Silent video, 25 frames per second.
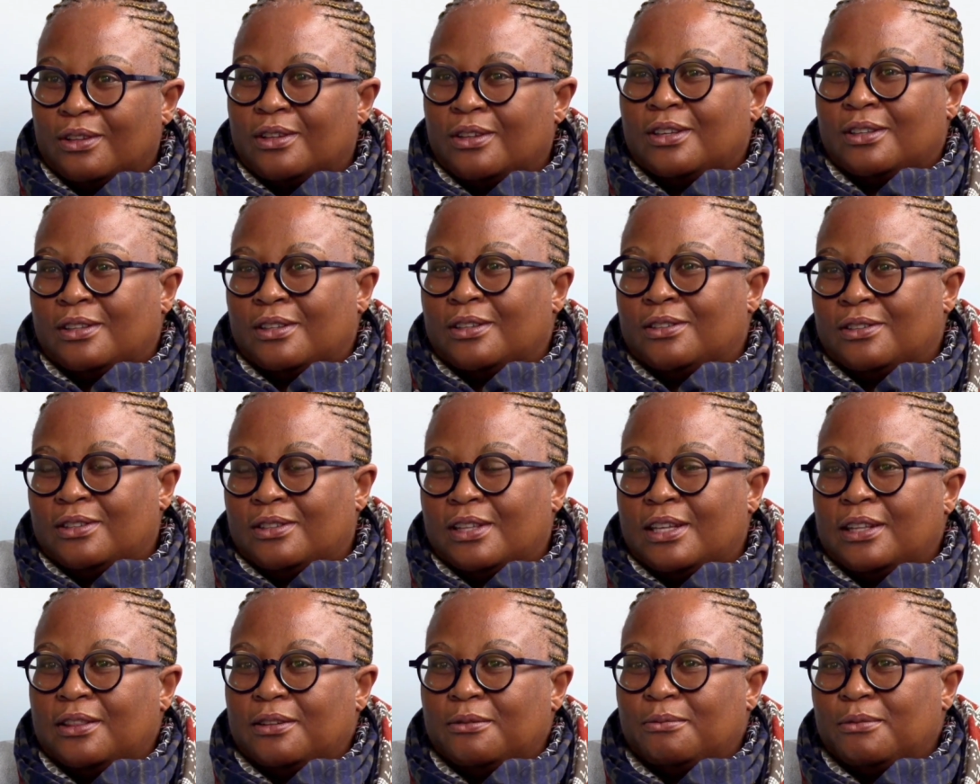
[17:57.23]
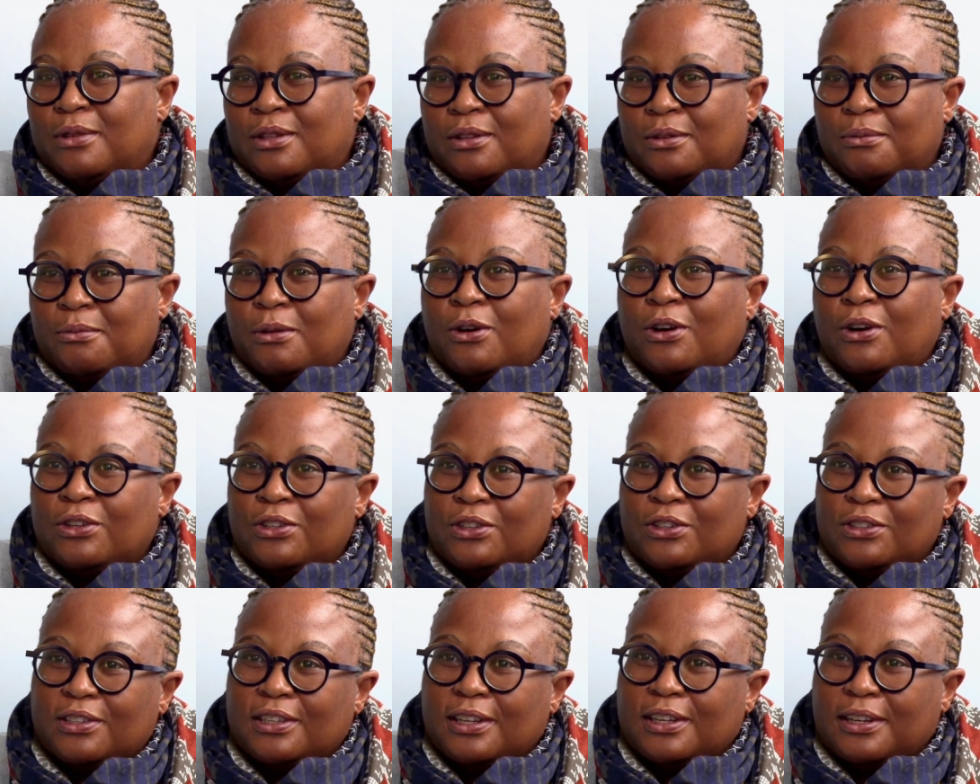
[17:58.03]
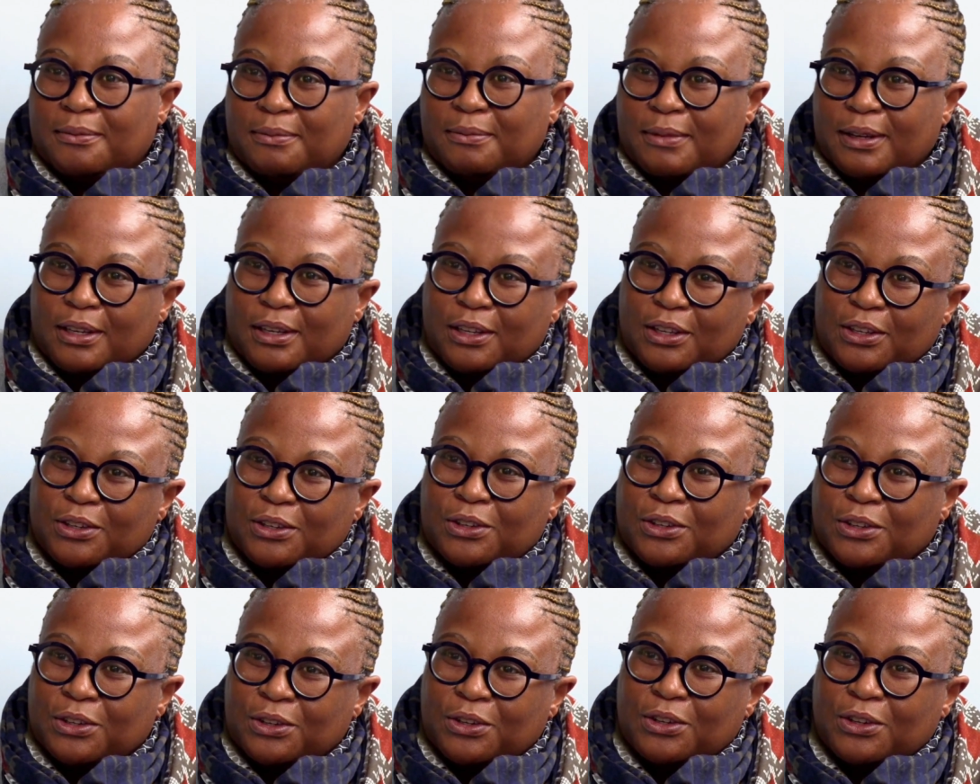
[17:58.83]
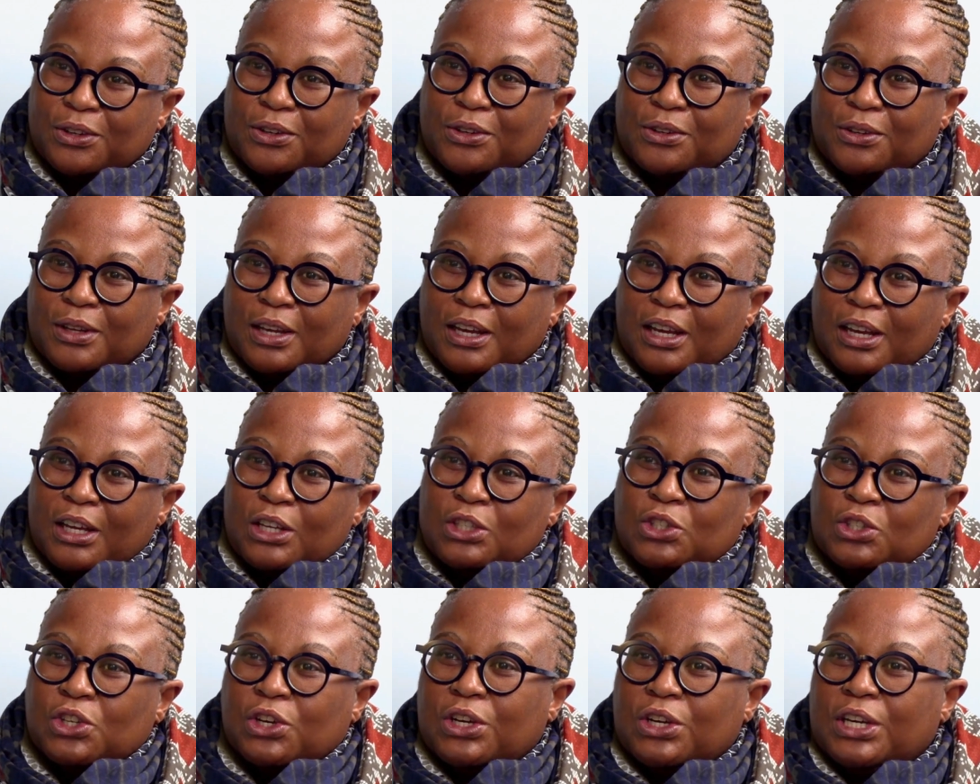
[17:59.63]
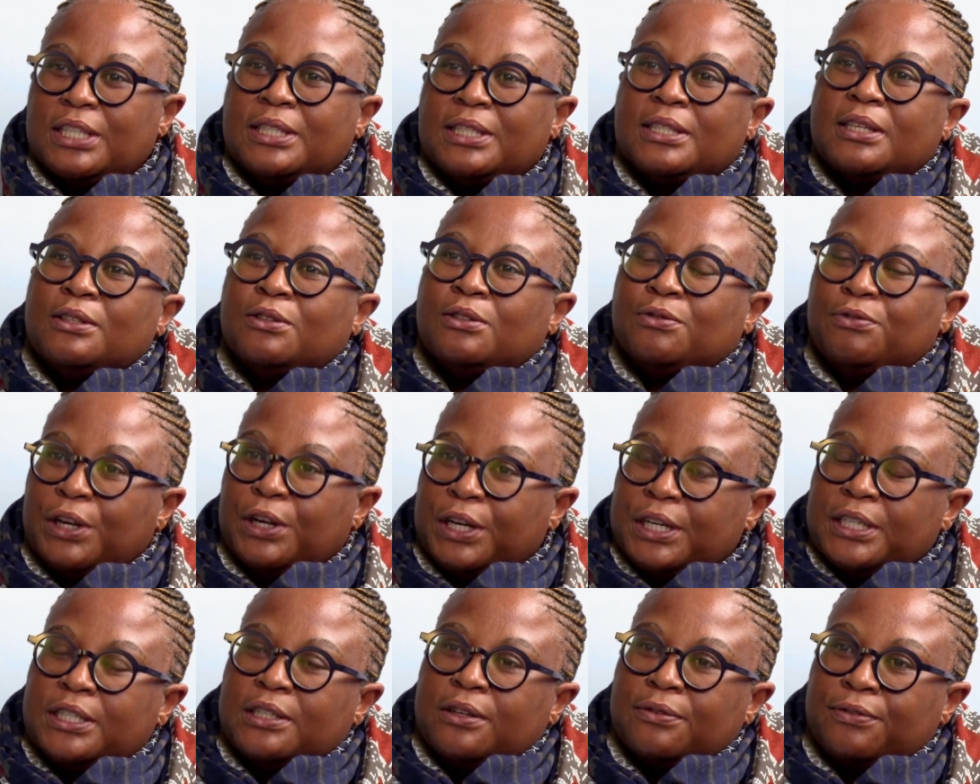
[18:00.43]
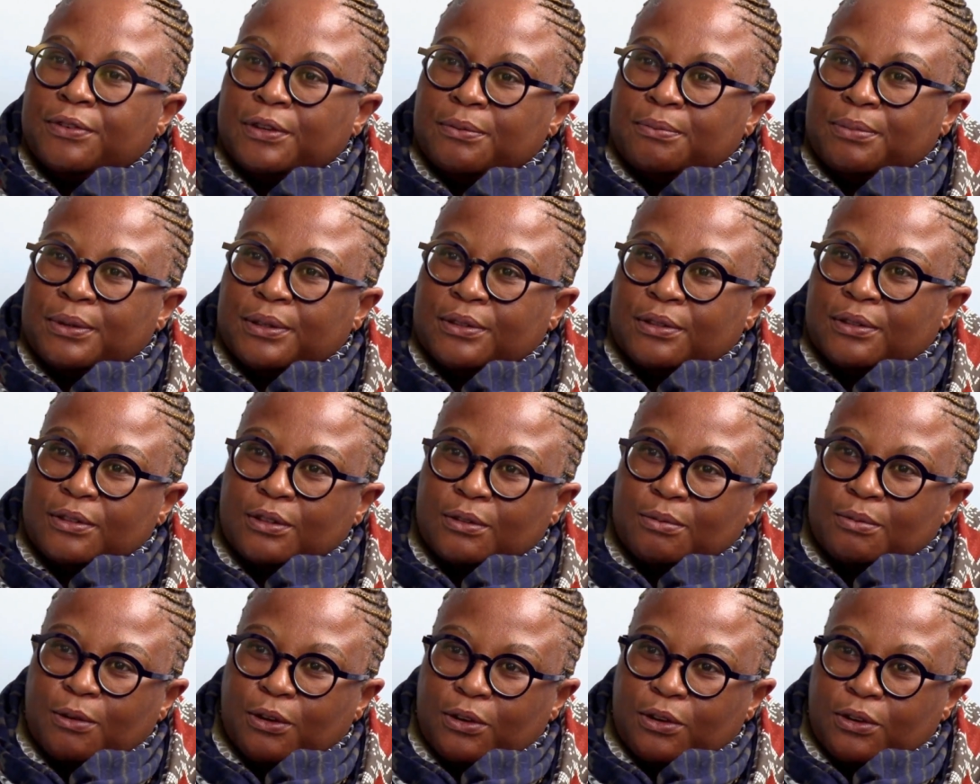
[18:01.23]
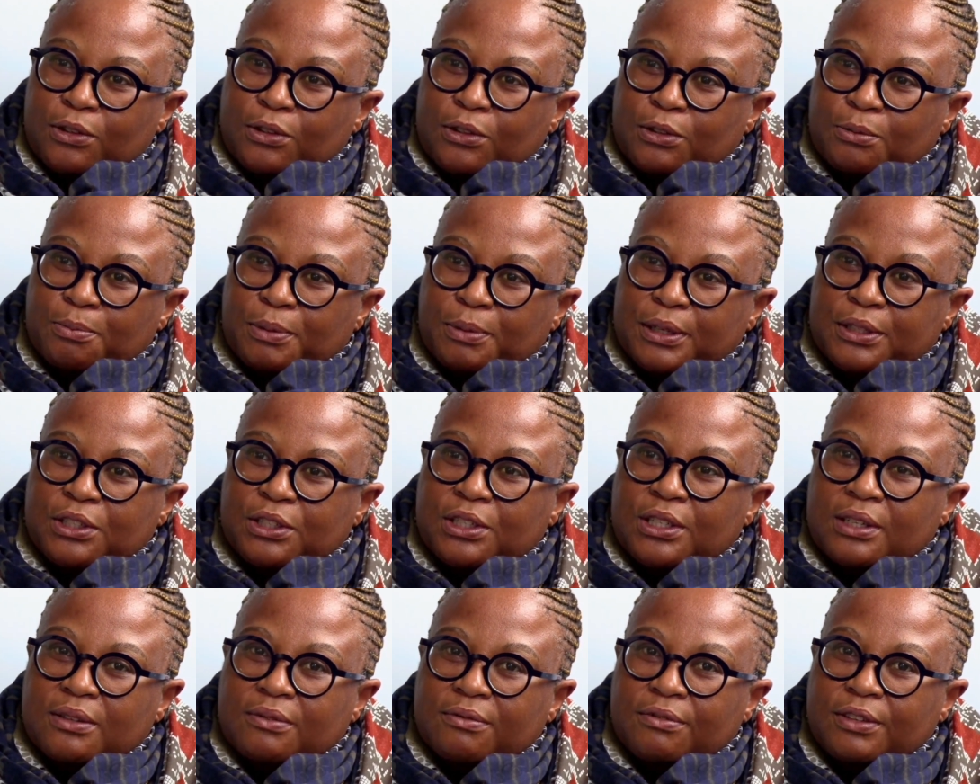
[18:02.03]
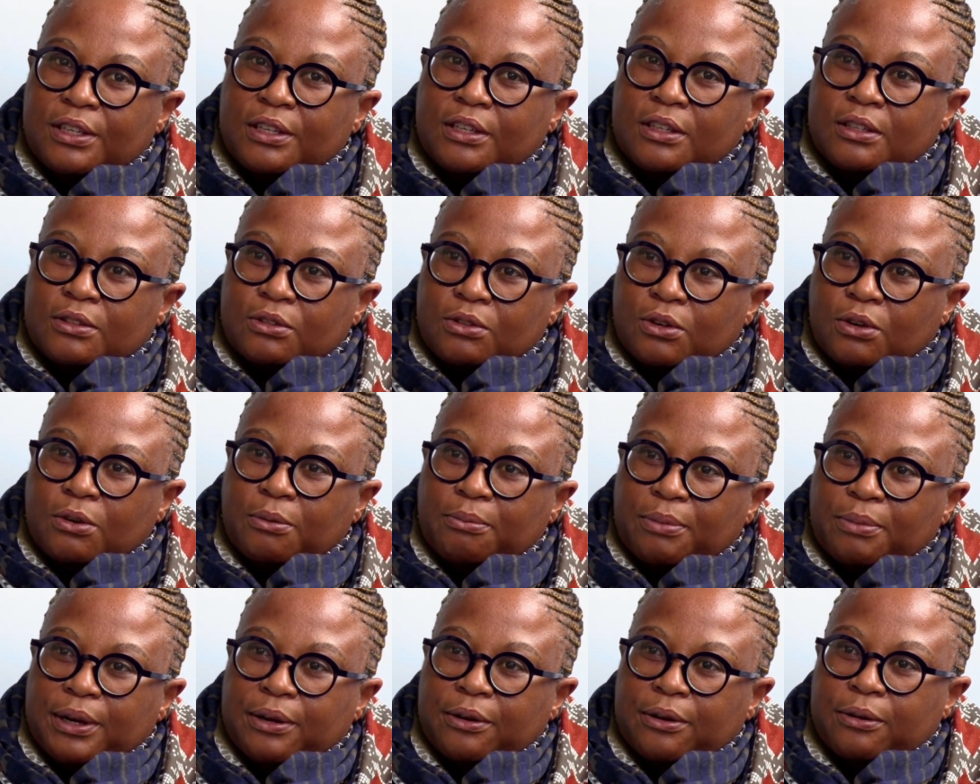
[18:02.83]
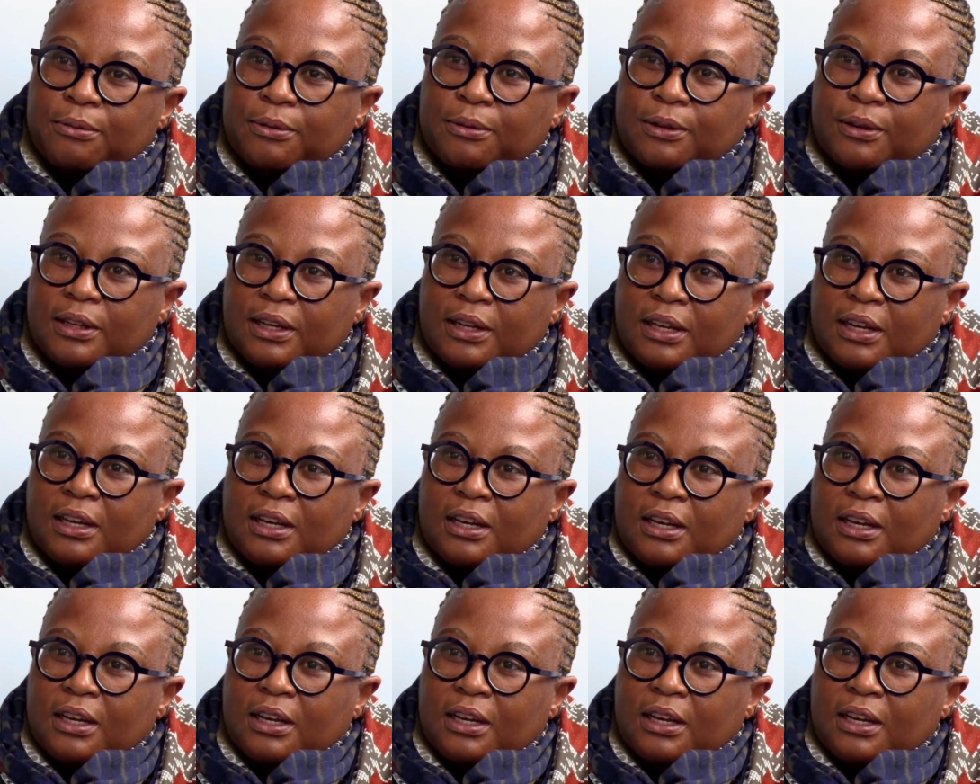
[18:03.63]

It's then the margins that I make, you know. So it's very different business models, but GMV is comparable